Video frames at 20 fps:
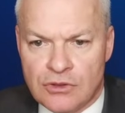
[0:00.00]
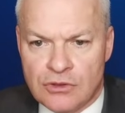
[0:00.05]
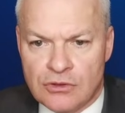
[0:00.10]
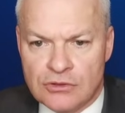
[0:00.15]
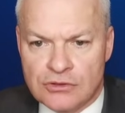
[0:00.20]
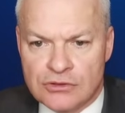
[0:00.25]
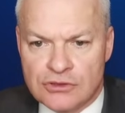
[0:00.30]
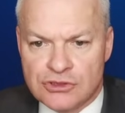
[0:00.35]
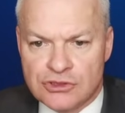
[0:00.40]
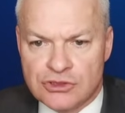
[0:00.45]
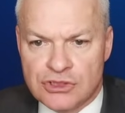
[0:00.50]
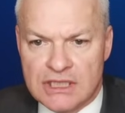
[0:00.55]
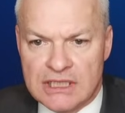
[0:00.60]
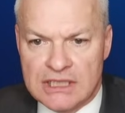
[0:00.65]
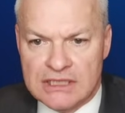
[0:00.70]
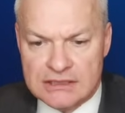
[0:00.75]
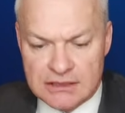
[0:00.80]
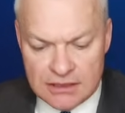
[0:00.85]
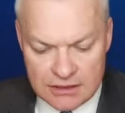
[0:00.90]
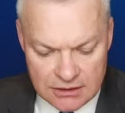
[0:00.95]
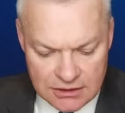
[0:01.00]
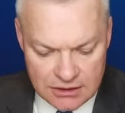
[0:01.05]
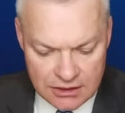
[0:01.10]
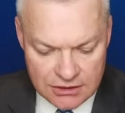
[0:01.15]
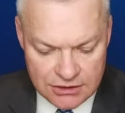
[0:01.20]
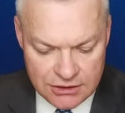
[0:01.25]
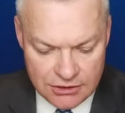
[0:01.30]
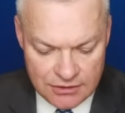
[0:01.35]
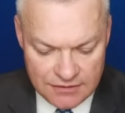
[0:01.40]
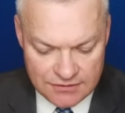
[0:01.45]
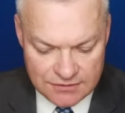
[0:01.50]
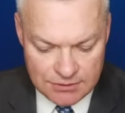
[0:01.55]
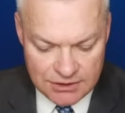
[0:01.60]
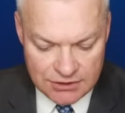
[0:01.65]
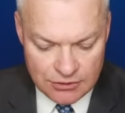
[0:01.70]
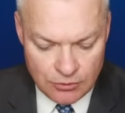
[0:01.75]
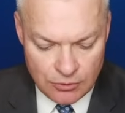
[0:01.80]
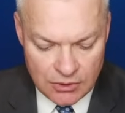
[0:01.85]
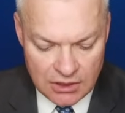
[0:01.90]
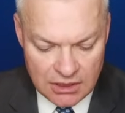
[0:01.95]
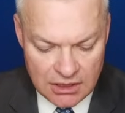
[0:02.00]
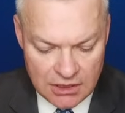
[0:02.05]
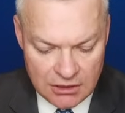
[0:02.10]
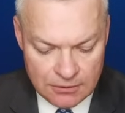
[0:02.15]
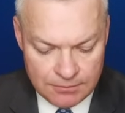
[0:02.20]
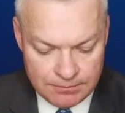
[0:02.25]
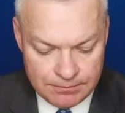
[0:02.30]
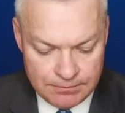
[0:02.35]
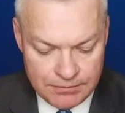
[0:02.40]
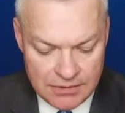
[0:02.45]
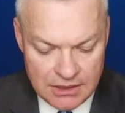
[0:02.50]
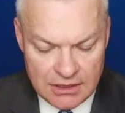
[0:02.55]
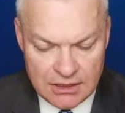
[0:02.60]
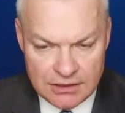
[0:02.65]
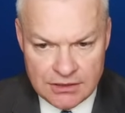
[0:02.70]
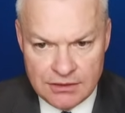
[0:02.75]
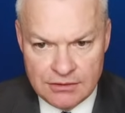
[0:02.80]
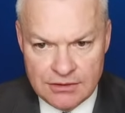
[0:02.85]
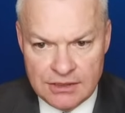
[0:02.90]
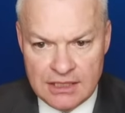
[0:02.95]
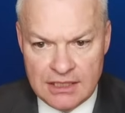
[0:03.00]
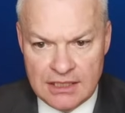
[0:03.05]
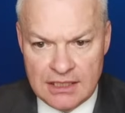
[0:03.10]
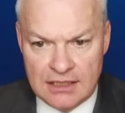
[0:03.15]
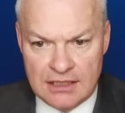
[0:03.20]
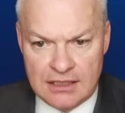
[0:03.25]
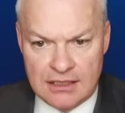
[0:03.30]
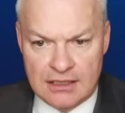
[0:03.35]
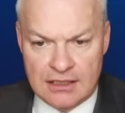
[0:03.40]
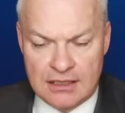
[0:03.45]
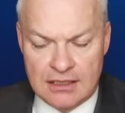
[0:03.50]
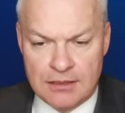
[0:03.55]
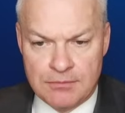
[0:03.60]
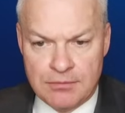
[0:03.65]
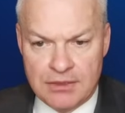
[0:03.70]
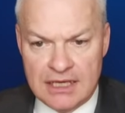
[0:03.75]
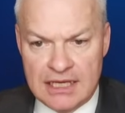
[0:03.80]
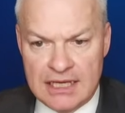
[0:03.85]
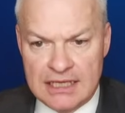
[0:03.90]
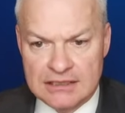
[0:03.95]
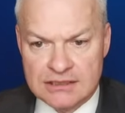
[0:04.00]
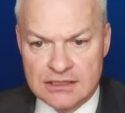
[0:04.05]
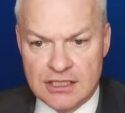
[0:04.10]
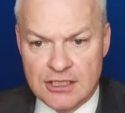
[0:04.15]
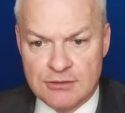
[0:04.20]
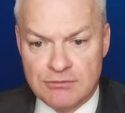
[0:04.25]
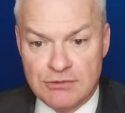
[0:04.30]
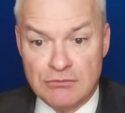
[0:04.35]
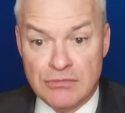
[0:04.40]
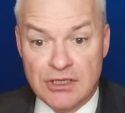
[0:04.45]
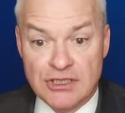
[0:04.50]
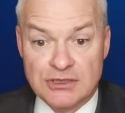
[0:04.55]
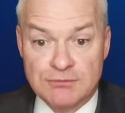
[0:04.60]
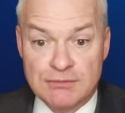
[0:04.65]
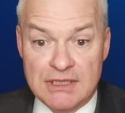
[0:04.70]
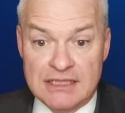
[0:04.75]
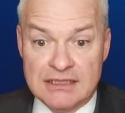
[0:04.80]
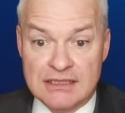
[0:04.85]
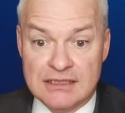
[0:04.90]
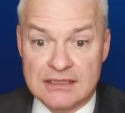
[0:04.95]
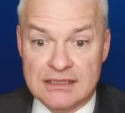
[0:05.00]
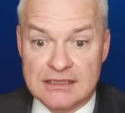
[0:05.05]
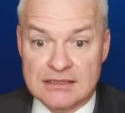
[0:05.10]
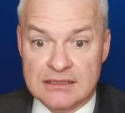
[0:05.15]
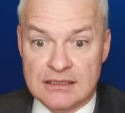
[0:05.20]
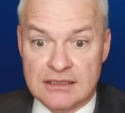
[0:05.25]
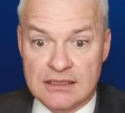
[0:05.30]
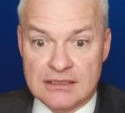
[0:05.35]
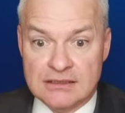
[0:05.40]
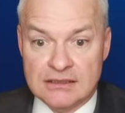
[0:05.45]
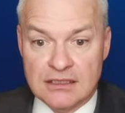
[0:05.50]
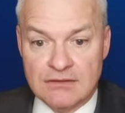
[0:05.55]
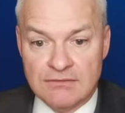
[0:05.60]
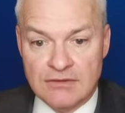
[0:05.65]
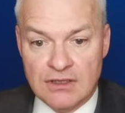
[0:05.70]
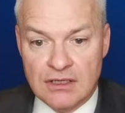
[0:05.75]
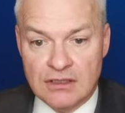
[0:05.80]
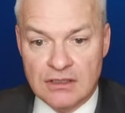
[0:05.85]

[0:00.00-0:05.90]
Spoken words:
entrees? I think I do. I spent a while, and I don't think a play is going to be much better than this unless I've